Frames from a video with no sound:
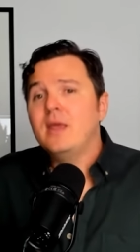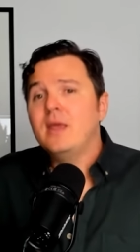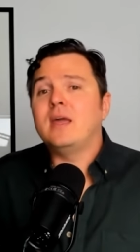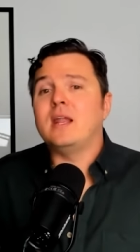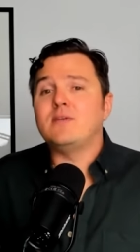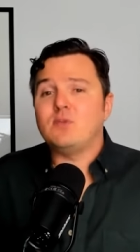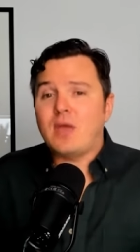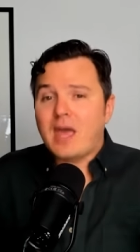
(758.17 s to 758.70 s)

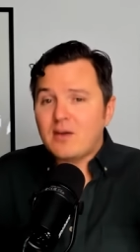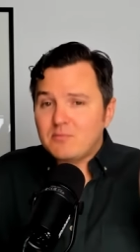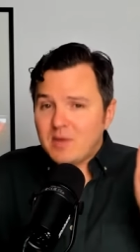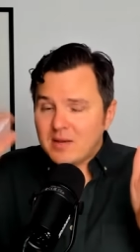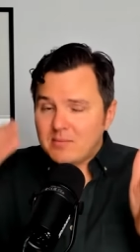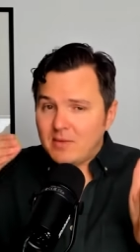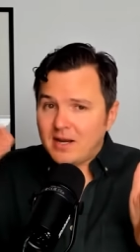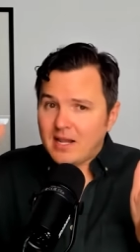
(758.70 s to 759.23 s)
And if you have
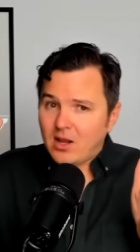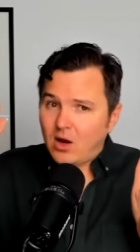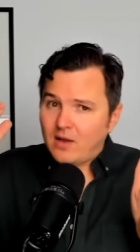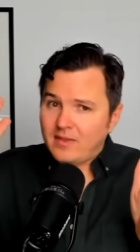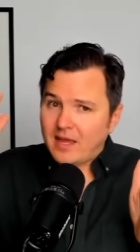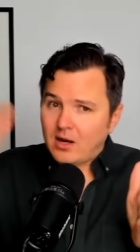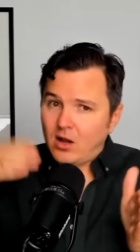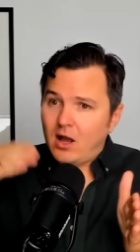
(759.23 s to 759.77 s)
made money on
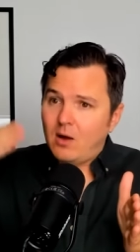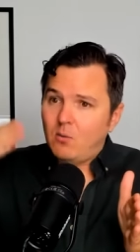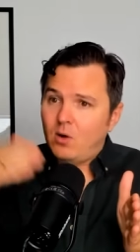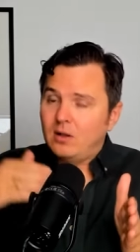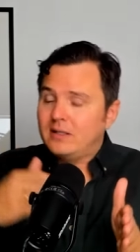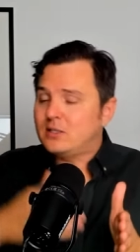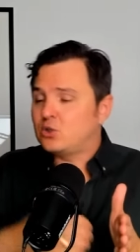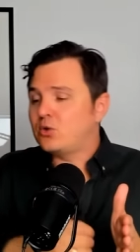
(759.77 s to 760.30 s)
that hot wallet,